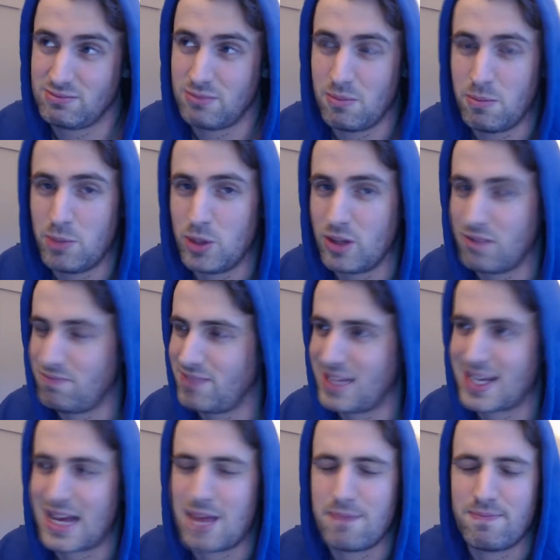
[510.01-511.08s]
But
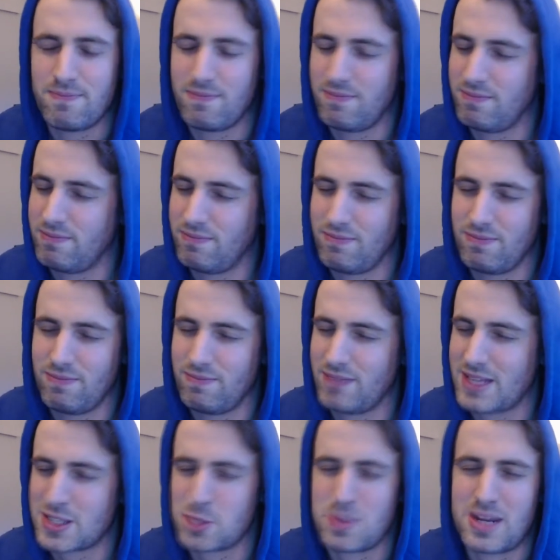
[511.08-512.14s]
again,
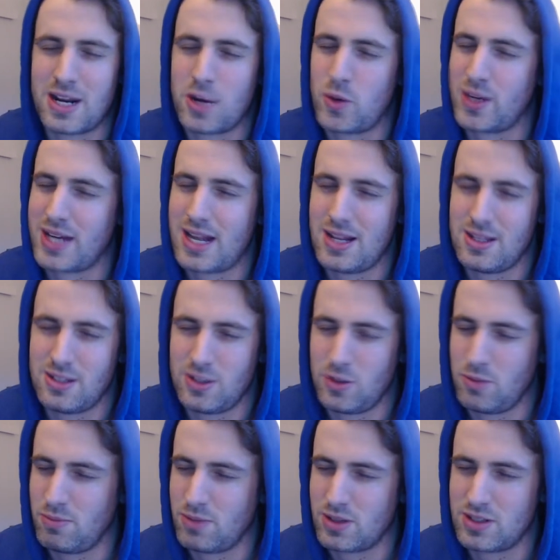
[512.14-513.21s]
that's something I don't want to get into,
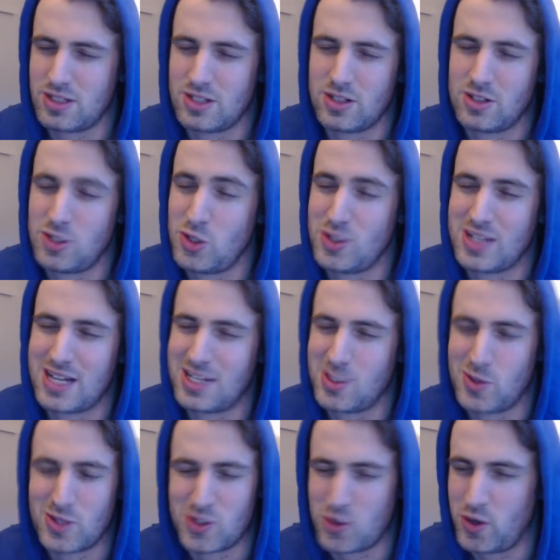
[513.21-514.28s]
because there's two sides to
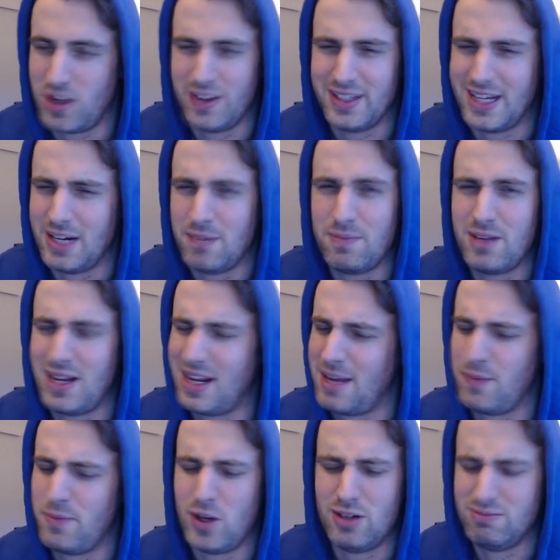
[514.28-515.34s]
a story on that, and I'm
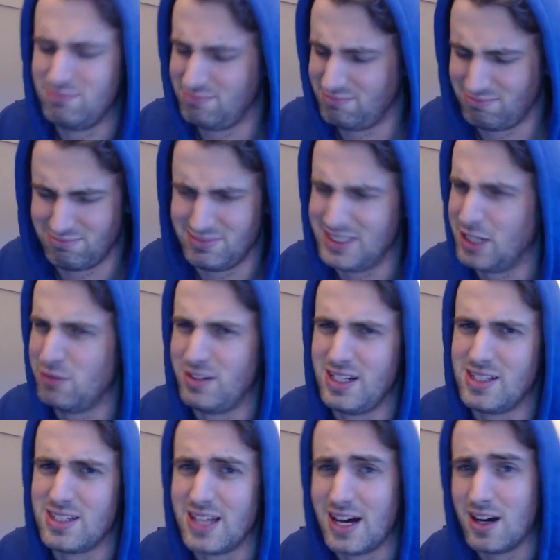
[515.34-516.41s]
not delving into
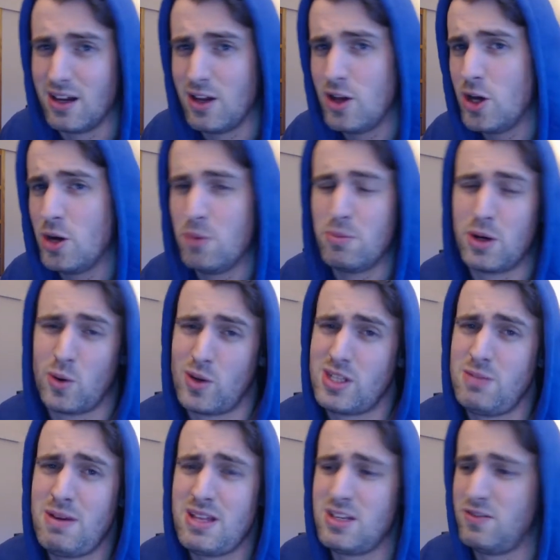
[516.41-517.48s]
that. But I wanted to
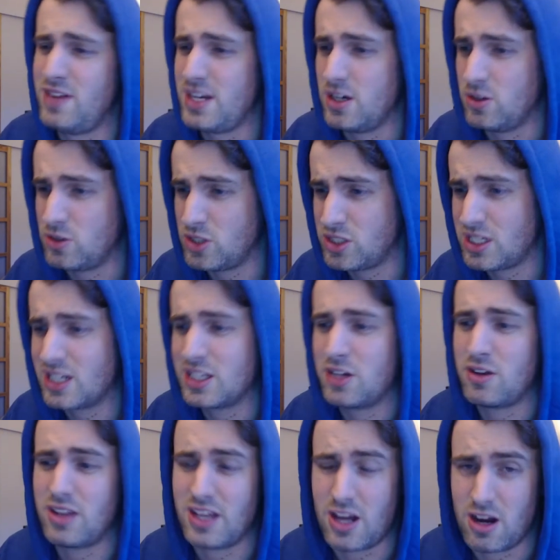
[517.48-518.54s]
make this video just to clear
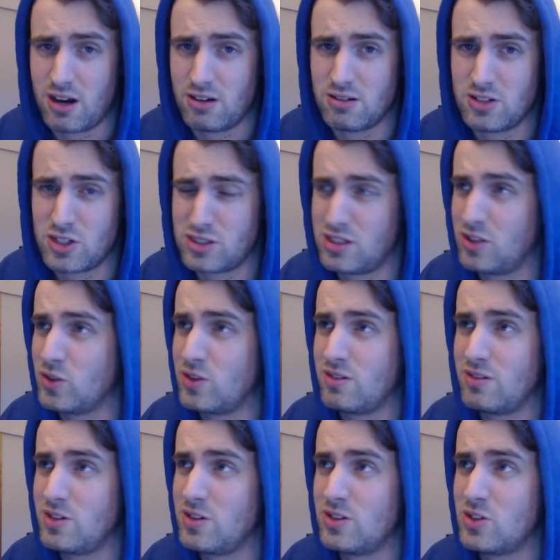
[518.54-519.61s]
the air, just
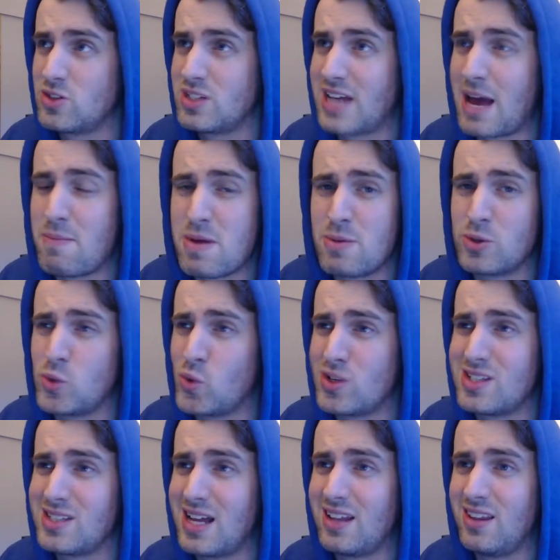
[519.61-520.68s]
to get people to
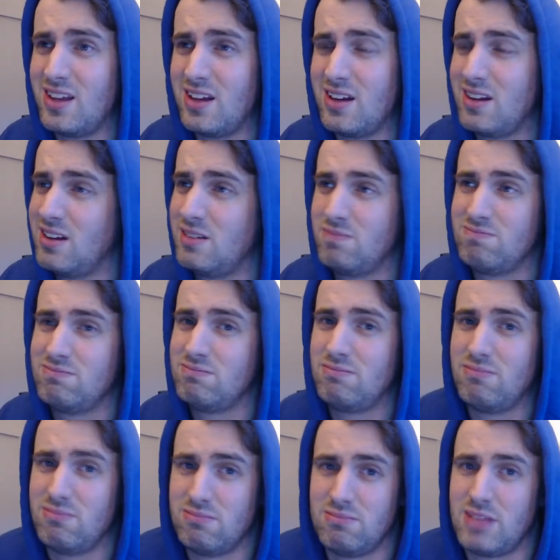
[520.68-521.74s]
understand that
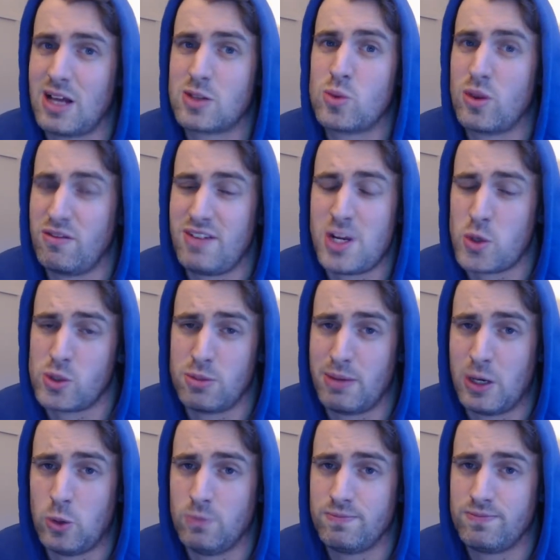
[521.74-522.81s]
that's what the video was
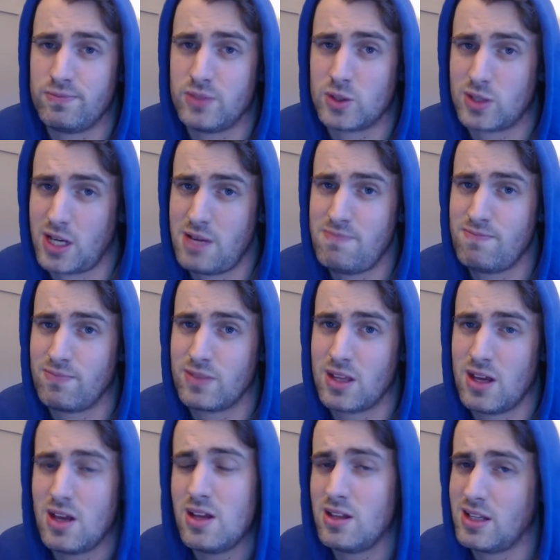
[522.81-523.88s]
about. Okay,
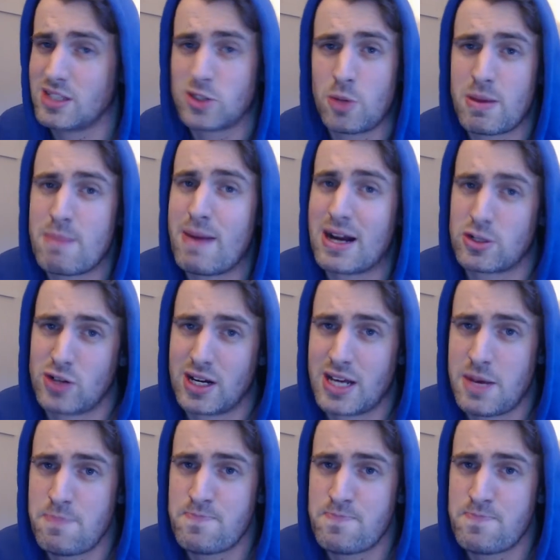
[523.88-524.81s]
it's not me backtracking.